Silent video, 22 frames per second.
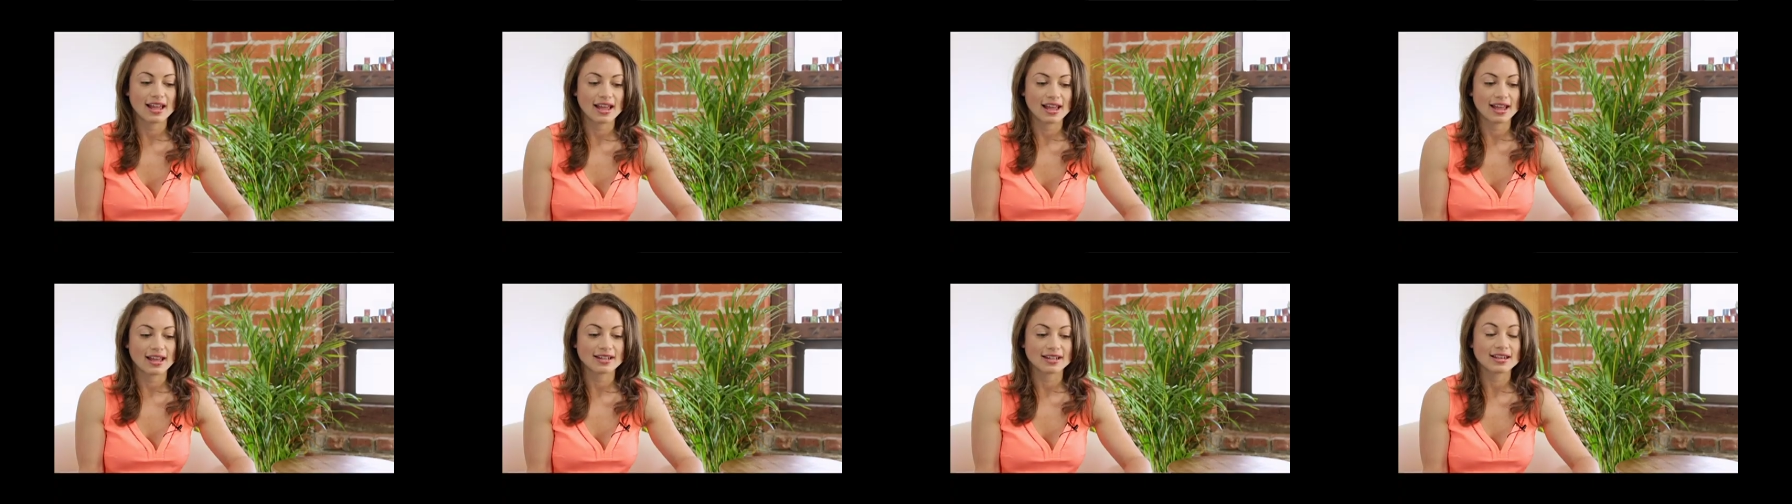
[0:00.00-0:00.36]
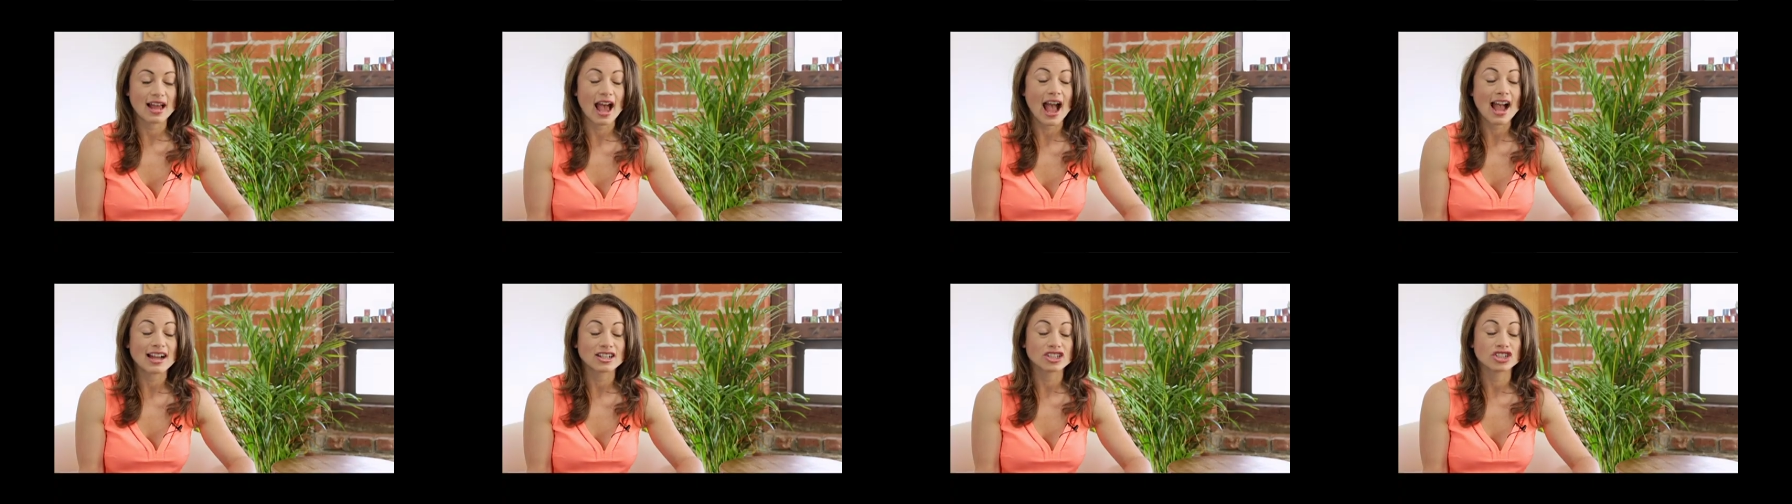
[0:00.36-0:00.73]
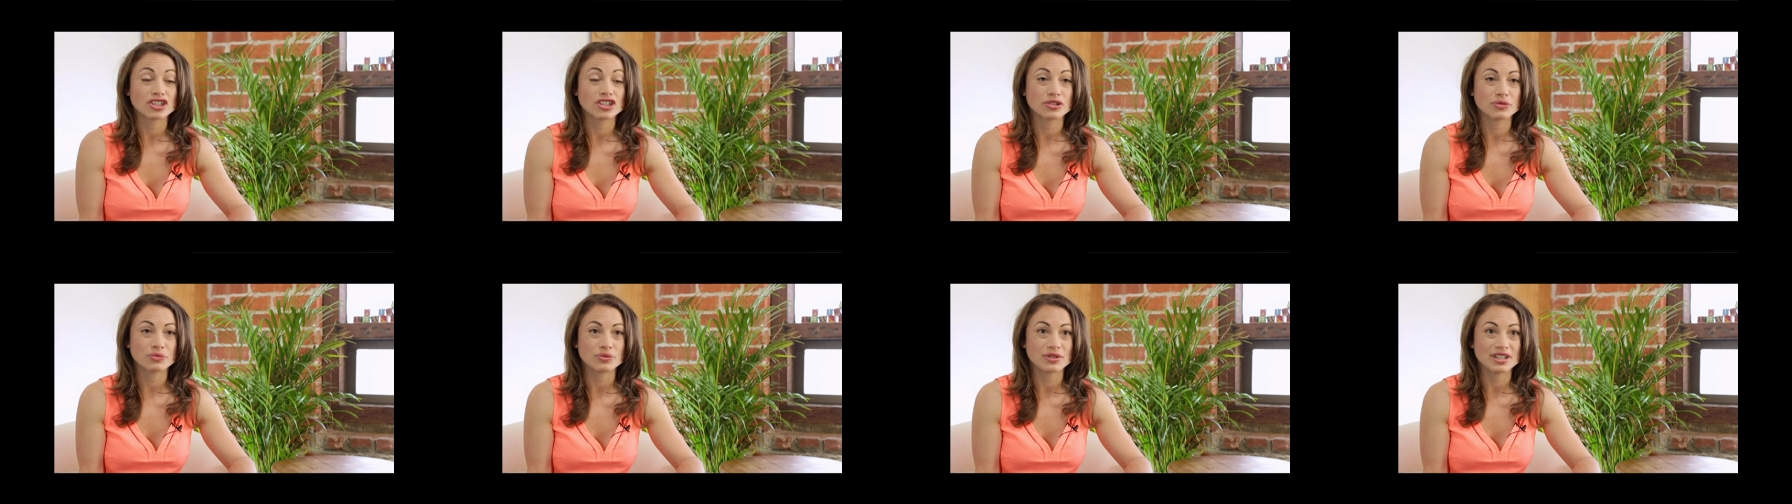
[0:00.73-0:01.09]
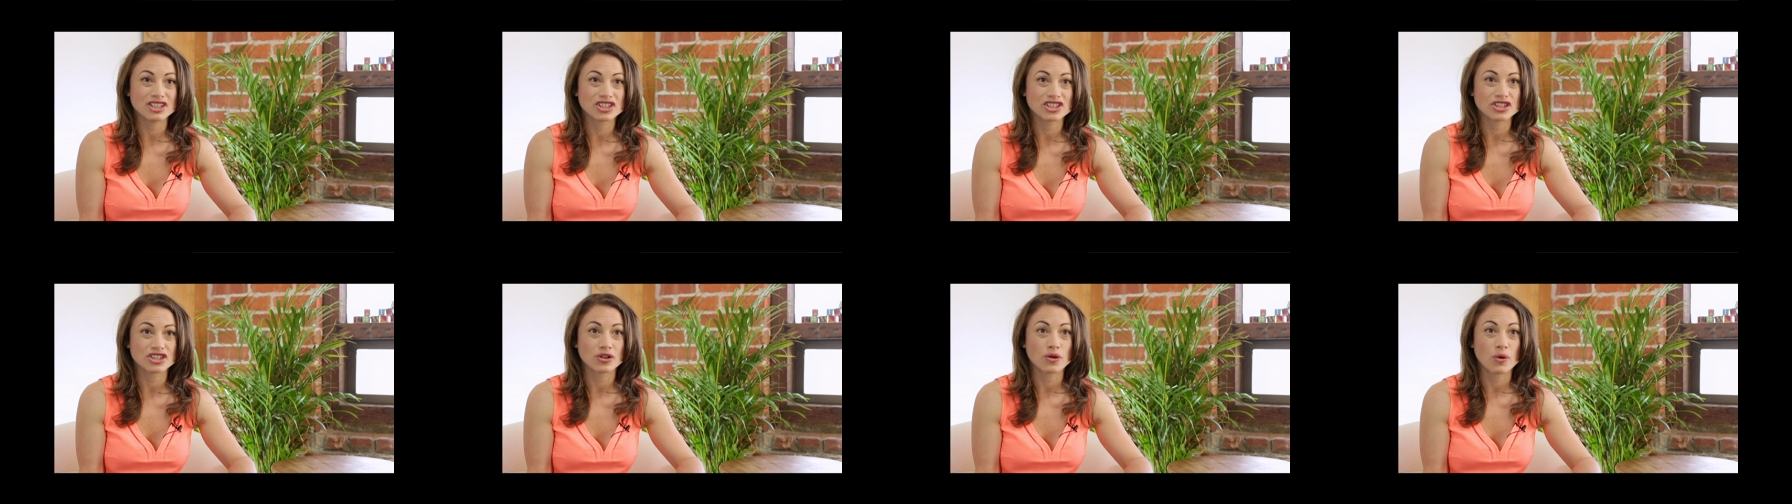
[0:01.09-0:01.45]
and actually
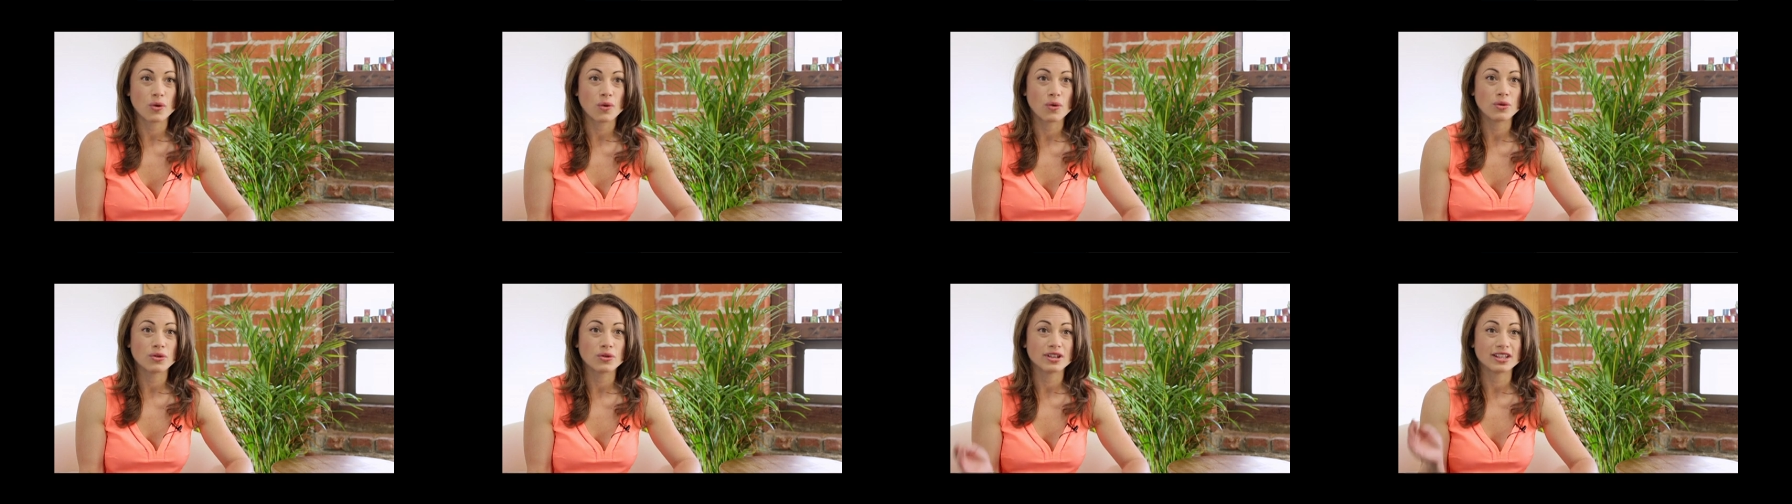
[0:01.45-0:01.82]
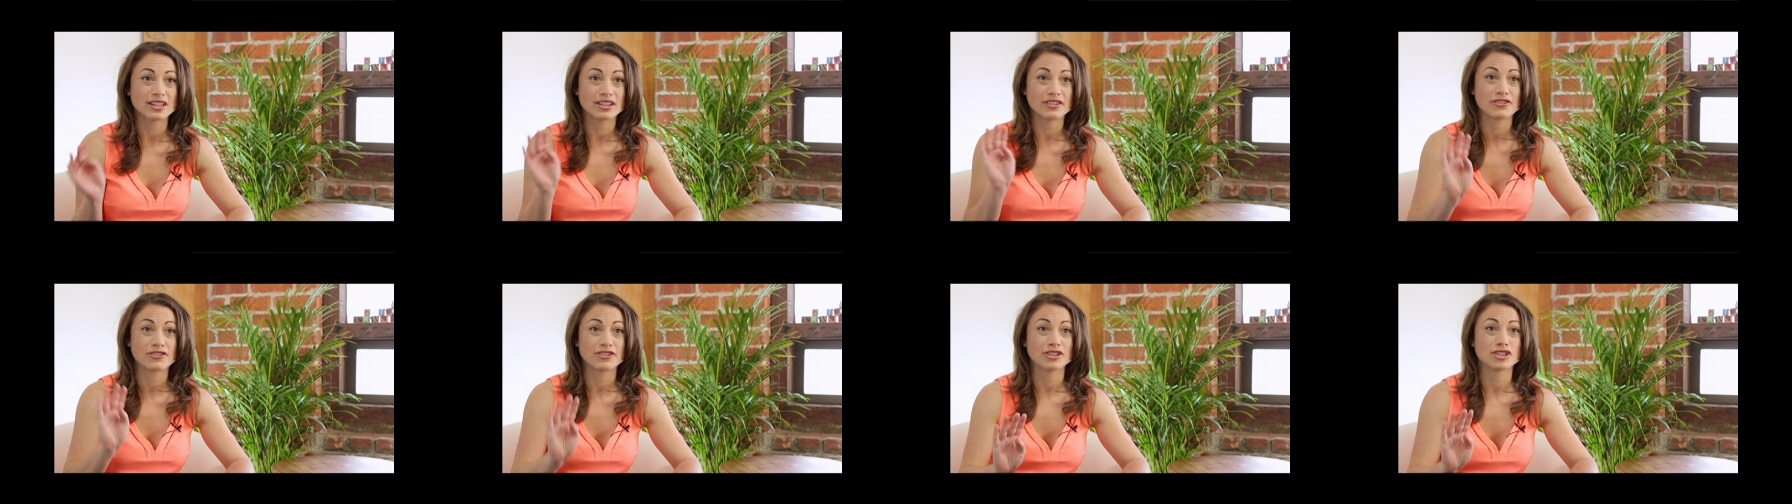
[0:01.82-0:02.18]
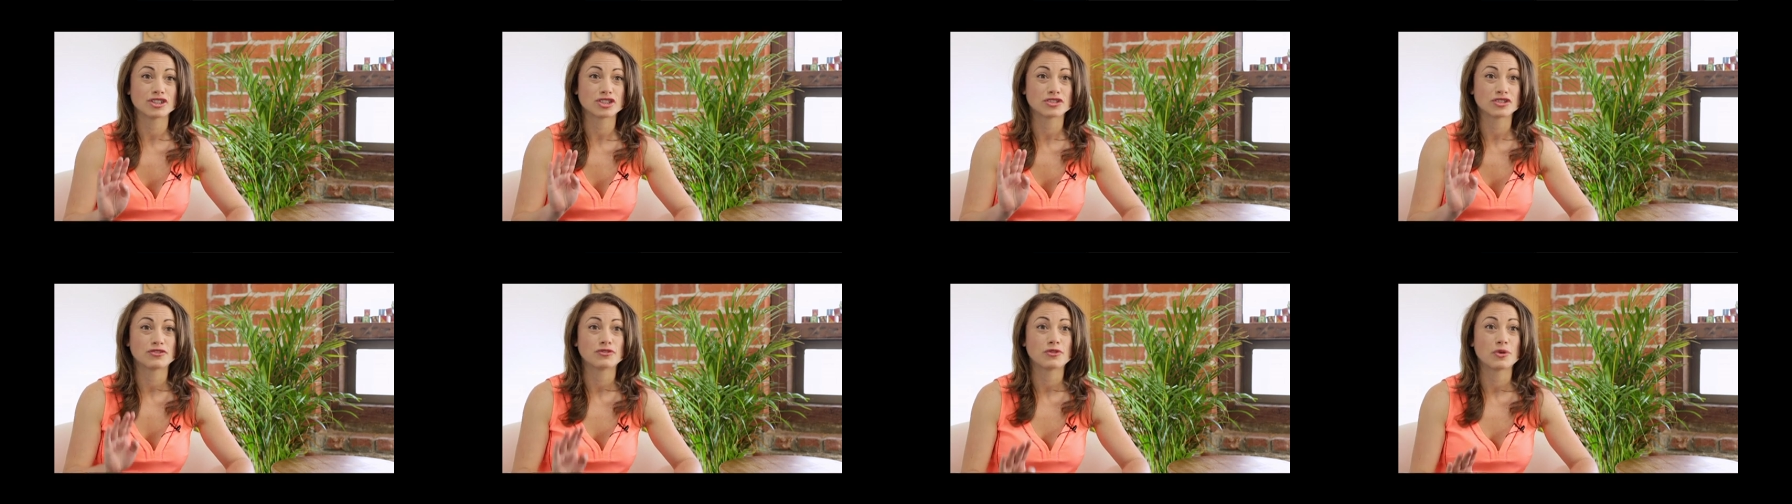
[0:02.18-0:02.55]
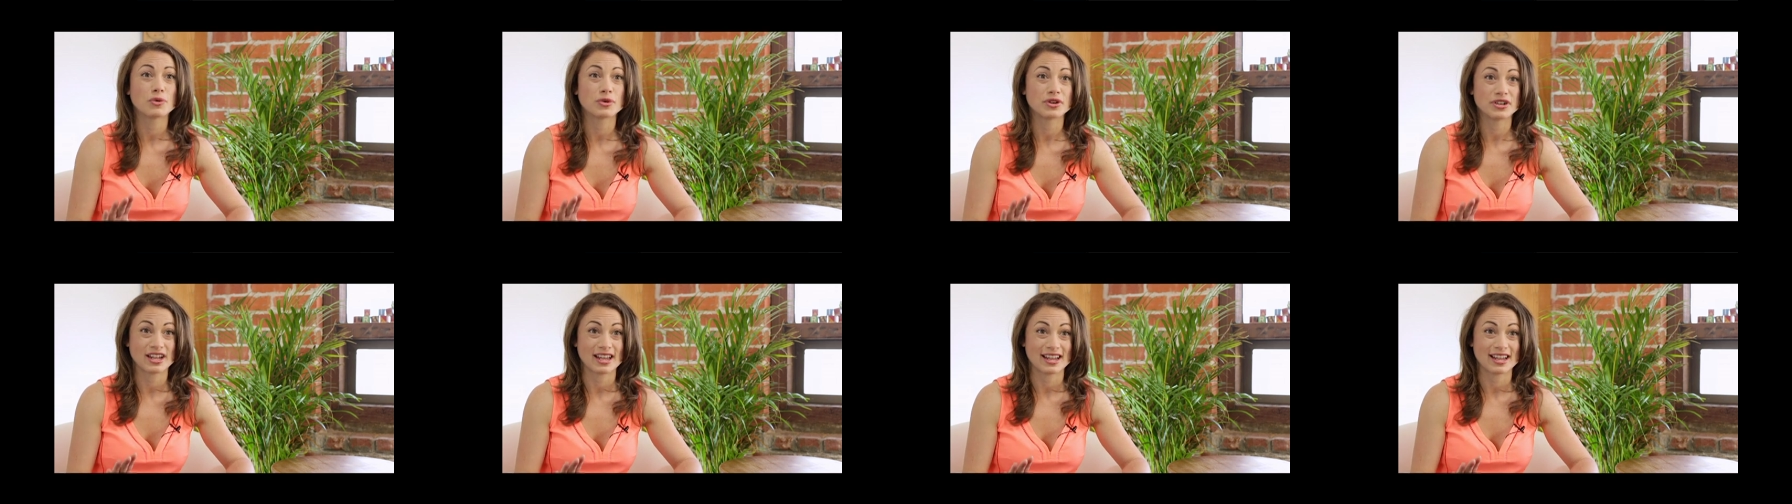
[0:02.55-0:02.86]
reach the goal in the first 4